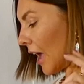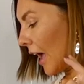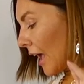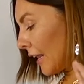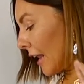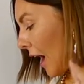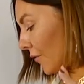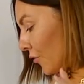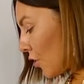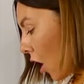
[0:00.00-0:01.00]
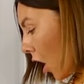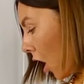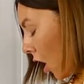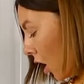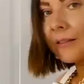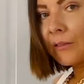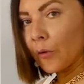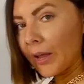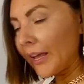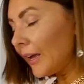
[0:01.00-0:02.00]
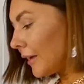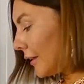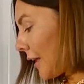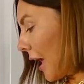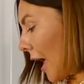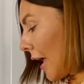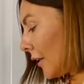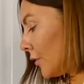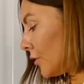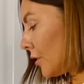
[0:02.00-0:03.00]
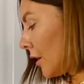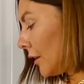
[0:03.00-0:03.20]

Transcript: and I've got three and